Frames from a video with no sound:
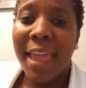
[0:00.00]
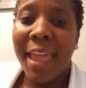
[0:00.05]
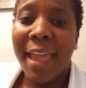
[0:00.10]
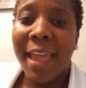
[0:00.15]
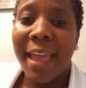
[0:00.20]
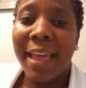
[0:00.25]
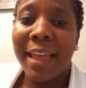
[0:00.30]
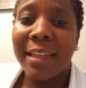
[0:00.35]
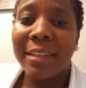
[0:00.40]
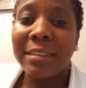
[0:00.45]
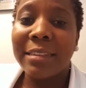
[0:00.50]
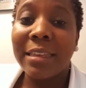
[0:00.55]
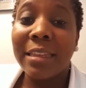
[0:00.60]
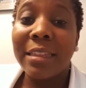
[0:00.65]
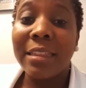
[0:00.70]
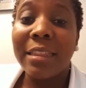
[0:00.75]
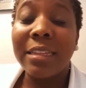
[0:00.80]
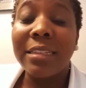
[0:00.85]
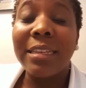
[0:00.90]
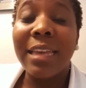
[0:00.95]
And
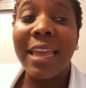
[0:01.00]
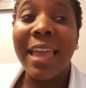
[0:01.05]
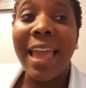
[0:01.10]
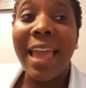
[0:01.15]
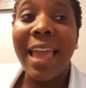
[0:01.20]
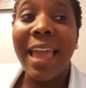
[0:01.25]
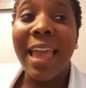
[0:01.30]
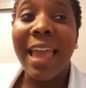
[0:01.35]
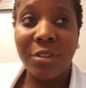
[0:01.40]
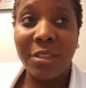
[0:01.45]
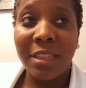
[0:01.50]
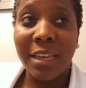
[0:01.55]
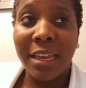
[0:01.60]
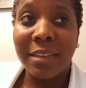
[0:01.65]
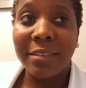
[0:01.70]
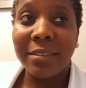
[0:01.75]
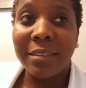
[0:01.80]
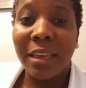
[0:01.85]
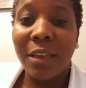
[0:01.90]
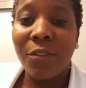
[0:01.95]
the day after
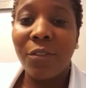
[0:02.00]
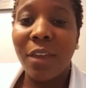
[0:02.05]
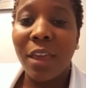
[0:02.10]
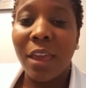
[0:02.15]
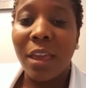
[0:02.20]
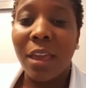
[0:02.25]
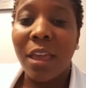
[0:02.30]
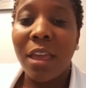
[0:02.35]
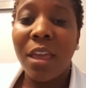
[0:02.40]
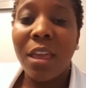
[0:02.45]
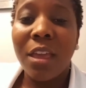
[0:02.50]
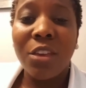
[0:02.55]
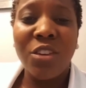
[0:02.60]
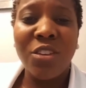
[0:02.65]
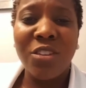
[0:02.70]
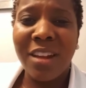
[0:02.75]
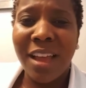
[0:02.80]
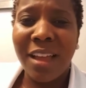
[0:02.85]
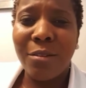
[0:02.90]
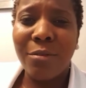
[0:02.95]
Thanksgiving,
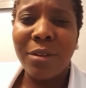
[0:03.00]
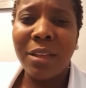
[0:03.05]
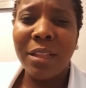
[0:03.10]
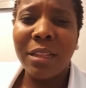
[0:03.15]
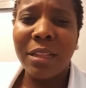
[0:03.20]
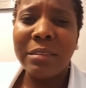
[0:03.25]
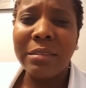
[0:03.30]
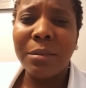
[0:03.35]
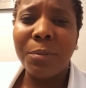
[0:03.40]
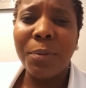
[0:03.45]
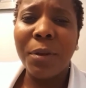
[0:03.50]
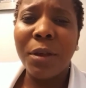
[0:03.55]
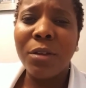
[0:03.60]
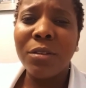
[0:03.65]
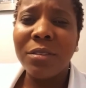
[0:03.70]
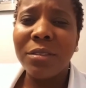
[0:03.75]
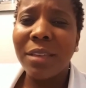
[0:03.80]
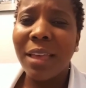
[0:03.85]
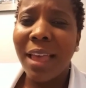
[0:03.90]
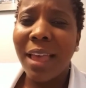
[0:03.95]
you're not really
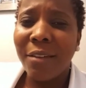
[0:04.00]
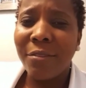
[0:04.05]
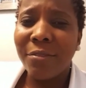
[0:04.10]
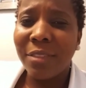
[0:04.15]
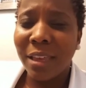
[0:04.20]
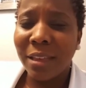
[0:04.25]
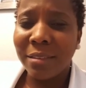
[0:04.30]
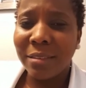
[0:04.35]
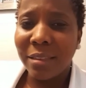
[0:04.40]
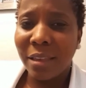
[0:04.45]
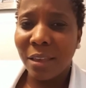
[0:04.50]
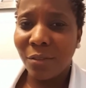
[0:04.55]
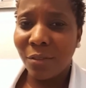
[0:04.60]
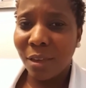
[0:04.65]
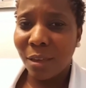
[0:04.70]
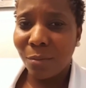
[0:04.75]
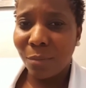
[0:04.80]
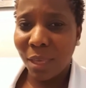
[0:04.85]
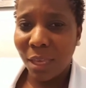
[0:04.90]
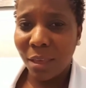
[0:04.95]
supposed to have
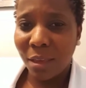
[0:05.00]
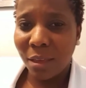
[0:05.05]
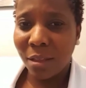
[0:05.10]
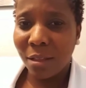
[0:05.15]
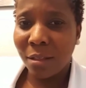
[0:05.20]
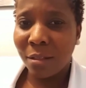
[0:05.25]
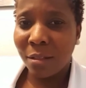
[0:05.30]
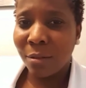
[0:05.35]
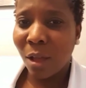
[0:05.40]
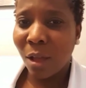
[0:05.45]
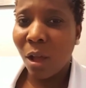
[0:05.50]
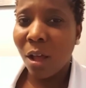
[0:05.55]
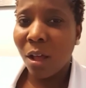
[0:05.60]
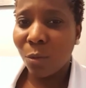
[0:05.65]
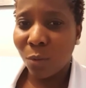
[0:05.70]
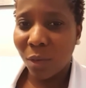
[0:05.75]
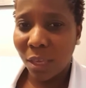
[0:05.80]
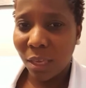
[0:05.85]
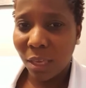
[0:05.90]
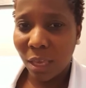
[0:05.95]
Thanksgiving meal
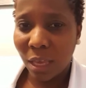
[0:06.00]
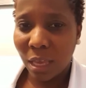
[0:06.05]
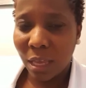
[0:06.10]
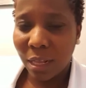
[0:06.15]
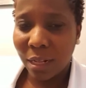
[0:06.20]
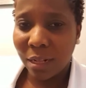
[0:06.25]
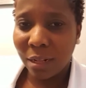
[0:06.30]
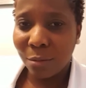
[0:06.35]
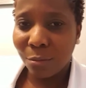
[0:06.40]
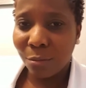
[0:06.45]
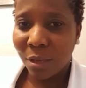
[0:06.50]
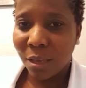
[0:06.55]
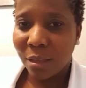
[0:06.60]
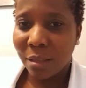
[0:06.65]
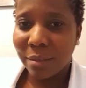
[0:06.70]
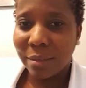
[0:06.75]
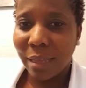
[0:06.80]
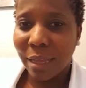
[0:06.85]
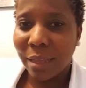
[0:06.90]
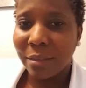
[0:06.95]
all weekend
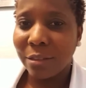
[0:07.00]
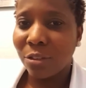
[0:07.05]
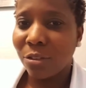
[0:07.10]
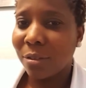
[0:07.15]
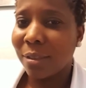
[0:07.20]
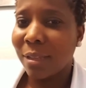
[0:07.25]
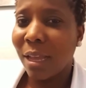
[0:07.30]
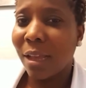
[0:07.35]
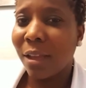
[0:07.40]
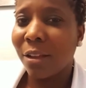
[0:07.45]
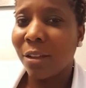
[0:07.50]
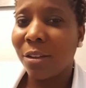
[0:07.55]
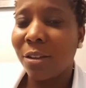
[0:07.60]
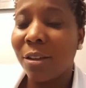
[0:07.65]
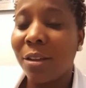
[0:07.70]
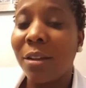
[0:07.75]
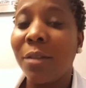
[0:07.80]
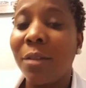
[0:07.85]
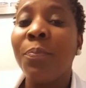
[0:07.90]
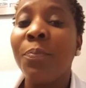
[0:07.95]
because that's just not
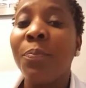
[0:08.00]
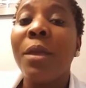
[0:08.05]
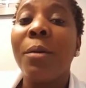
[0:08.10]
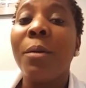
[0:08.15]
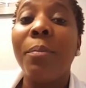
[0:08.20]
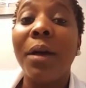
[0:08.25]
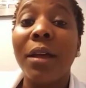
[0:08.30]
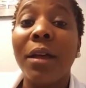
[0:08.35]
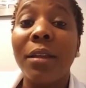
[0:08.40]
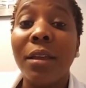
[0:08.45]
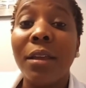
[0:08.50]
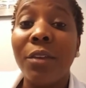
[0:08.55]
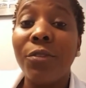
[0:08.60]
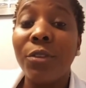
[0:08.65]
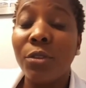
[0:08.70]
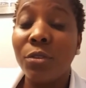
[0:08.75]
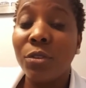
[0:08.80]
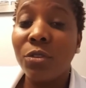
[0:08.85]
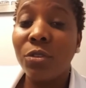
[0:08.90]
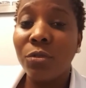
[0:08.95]
good. But
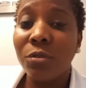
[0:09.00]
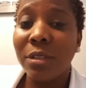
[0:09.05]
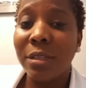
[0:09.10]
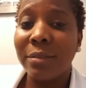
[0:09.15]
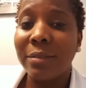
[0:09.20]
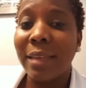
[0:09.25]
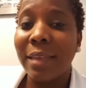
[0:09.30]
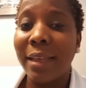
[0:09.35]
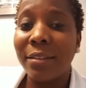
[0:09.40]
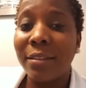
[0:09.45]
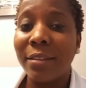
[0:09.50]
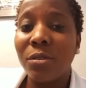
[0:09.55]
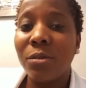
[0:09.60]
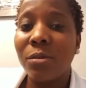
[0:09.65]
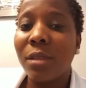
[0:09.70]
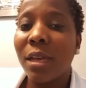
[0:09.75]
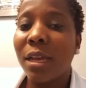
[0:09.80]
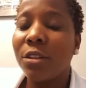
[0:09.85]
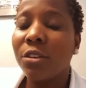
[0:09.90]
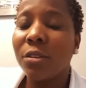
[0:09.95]
if you do decide to
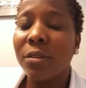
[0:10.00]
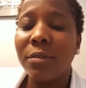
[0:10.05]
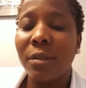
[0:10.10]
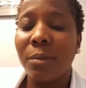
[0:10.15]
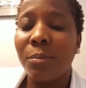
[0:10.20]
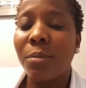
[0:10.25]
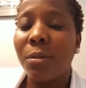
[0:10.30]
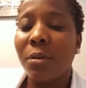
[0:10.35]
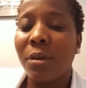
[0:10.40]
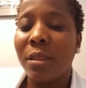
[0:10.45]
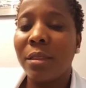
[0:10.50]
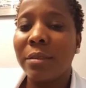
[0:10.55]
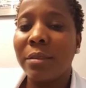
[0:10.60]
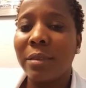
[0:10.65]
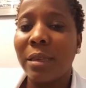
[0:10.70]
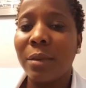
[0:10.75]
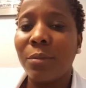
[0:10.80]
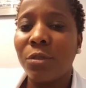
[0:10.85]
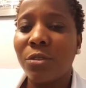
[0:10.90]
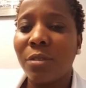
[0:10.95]
do that, just employ the
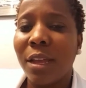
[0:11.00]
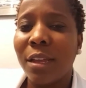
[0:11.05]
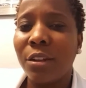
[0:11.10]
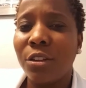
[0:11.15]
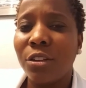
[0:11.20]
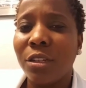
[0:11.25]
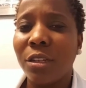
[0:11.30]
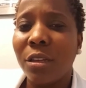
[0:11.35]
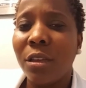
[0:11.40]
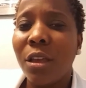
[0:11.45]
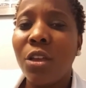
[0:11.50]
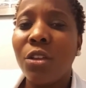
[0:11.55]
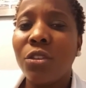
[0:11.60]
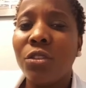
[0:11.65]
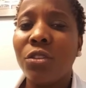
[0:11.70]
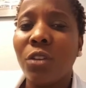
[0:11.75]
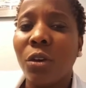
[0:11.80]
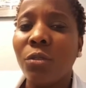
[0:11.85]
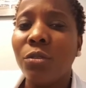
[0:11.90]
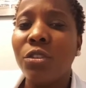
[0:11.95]
same strategy.
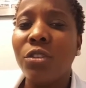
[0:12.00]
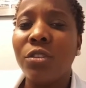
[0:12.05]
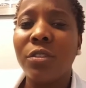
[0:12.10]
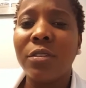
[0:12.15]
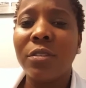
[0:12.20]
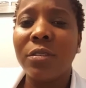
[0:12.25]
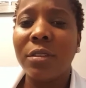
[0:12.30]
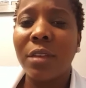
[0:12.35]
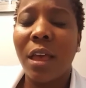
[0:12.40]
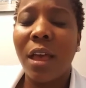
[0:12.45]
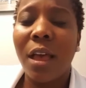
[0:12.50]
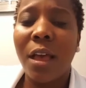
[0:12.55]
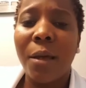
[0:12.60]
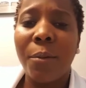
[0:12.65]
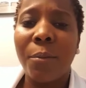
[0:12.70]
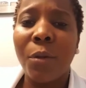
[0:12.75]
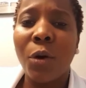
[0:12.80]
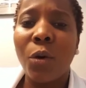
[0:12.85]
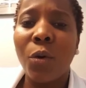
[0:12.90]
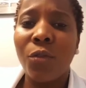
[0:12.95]
Don't just
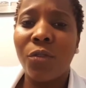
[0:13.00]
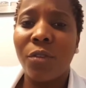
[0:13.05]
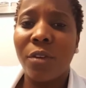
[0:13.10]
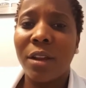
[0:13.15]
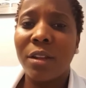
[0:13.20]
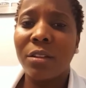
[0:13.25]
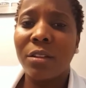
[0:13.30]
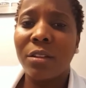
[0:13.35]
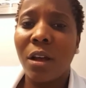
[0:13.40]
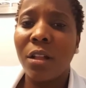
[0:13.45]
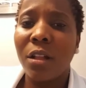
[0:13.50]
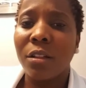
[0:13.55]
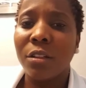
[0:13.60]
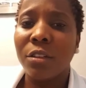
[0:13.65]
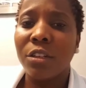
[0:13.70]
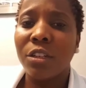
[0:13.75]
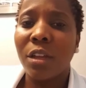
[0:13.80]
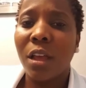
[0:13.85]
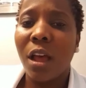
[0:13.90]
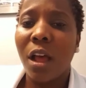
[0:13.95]

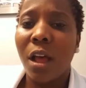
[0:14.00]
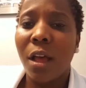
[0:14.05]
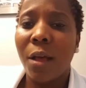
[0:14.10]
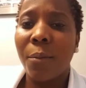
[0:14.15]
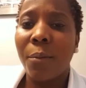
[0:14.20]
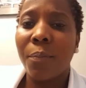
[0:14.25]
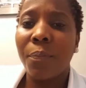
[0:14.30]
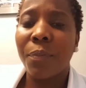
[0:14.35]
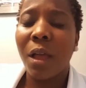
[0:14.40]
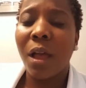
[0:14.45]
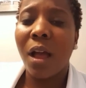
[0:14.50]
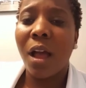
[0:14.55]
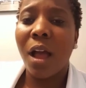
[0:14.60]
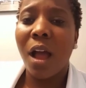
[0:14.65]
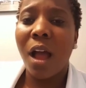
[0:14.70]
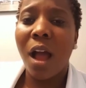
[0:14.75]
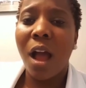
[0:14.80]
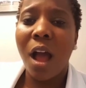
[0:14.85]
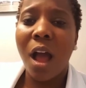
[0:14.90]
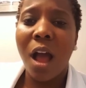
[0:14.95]
overindulge
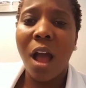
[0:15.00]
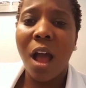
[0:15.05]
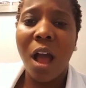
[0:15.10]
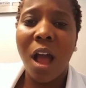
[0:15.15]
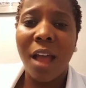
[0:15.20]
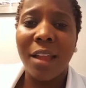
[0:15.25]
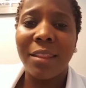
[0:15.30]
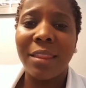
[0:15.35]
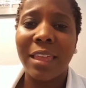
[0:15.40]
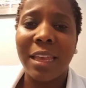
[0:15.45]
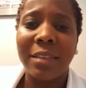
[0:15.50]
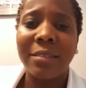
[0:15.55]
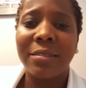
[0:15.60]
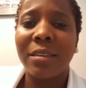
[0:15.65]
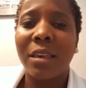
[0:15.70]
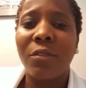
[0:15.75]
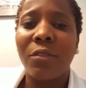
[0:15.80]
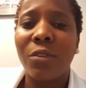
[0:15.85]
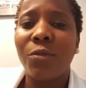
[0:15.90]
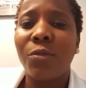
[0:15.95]
on
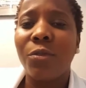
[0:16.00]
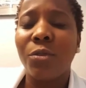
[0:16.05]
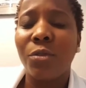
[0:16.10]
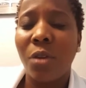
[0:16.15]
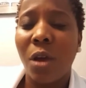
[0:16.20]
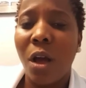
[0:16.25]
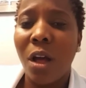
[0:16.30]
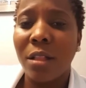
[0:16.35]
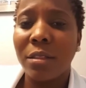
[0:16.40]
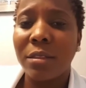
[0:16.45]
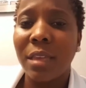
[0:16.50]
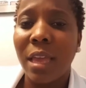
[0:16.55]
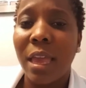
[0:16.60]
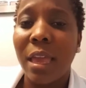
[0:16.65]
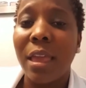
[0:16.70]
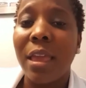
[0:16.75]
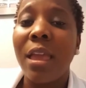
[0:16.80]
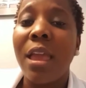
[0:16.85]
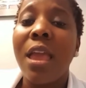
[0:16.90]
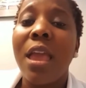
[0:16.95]
Thanksgiving food all
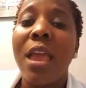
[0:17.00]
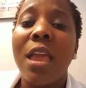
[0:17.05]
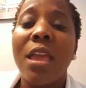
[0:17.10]
day.